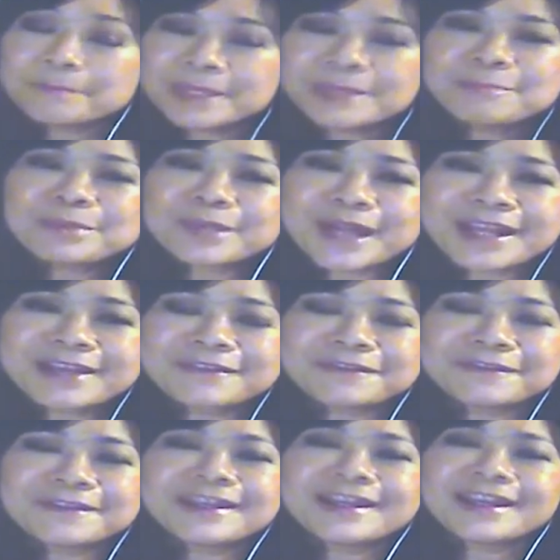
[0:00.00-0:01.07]
be
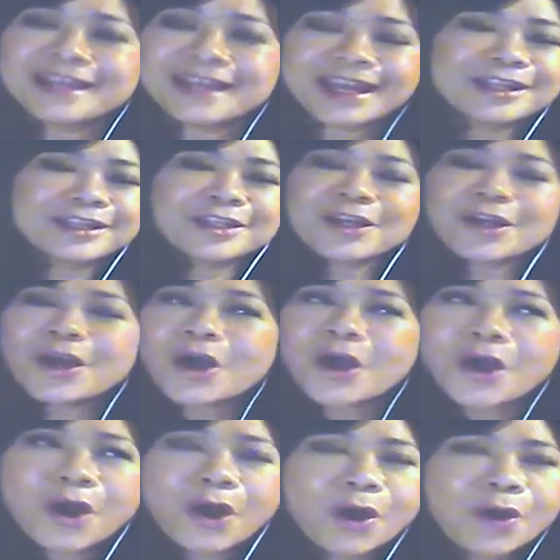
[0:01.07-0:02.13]
brave, and
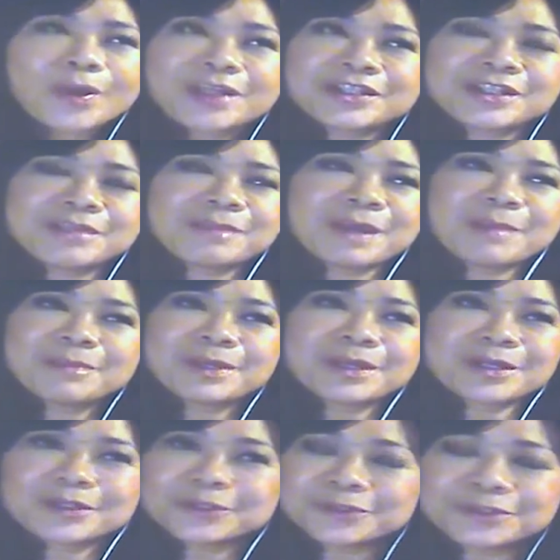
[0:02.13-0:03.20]
always
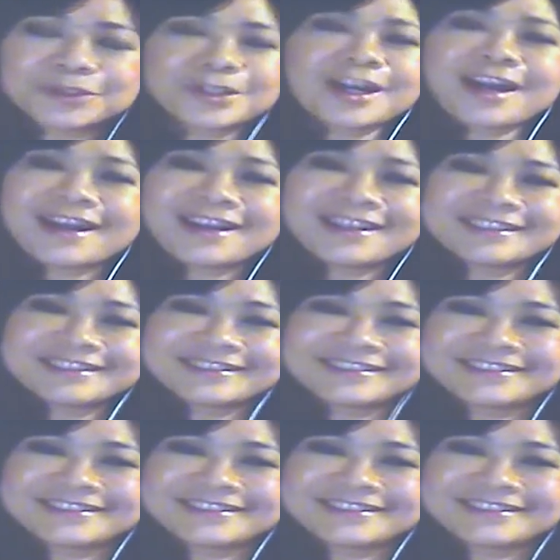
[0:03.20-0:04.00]
remember to try.